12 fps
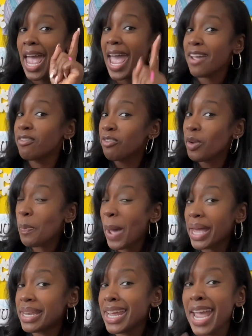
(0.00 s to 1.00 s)

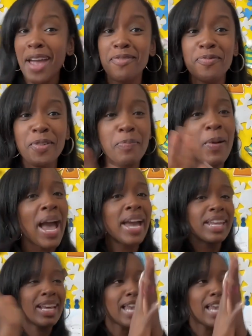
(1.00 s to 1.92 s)
Everybody, everybody,